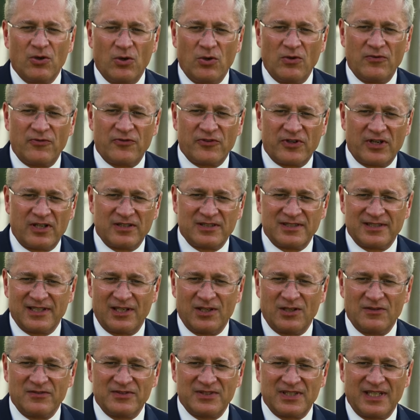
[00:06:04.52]
goal for
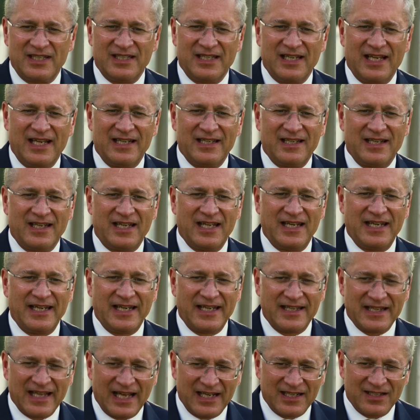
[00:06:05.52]
ourselves and
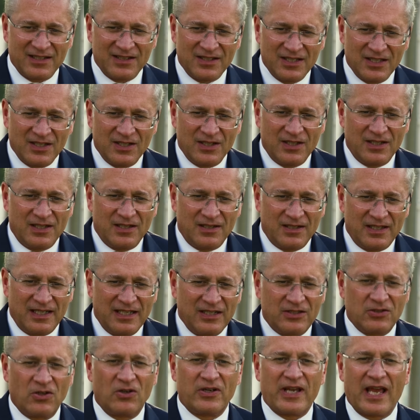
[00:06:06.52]
getting that
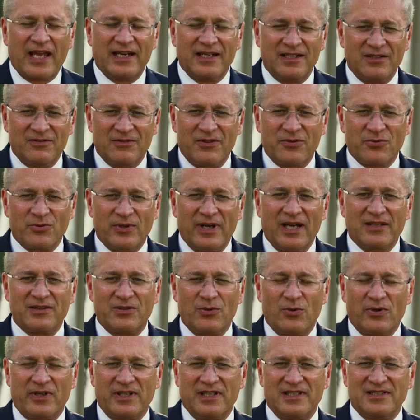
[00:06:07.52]
inculcated throughout
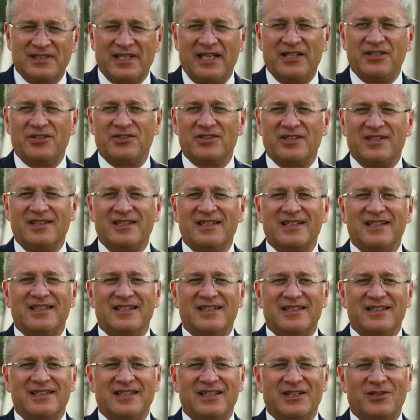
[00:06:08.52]
the organization,
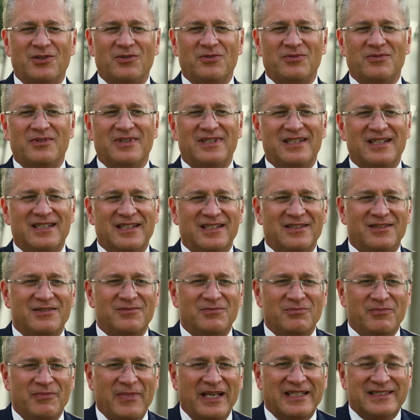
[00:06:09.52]

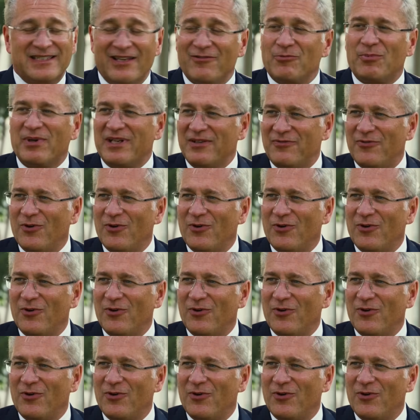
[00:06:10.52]
makes everybody